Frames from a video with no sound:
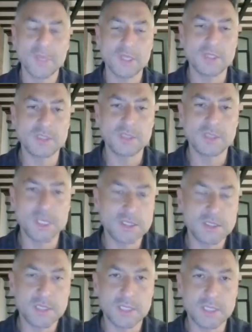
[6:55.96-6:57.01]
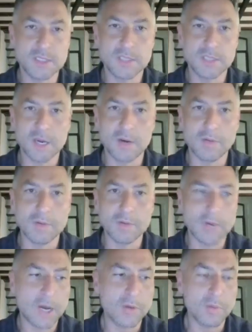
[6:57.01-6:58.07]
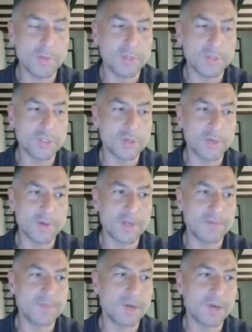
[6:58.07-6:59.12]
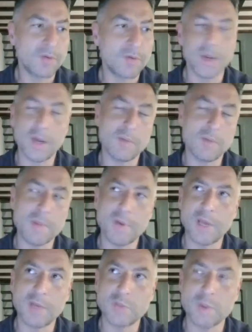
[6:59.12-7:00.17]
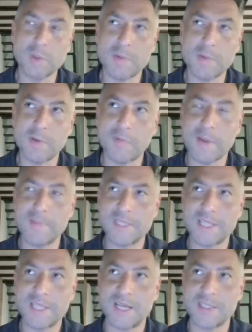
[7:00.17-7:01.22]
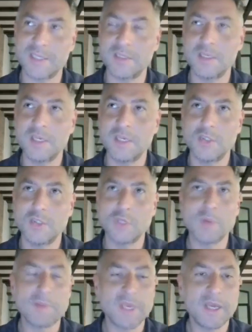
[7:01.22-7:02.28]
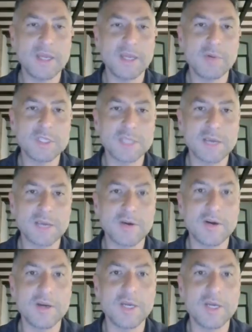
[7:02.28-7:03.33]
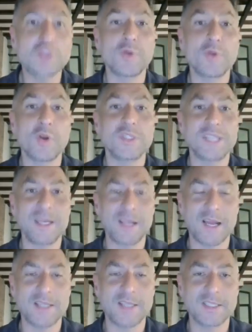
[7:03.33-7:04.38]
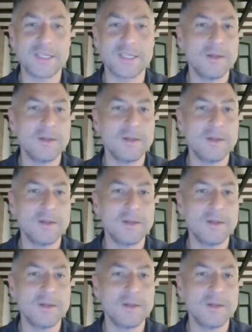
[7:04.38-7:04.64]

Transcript: is how you build the story, right? I remember it was probably one of my best class during my MBA. There was a entrepreneurial selling class,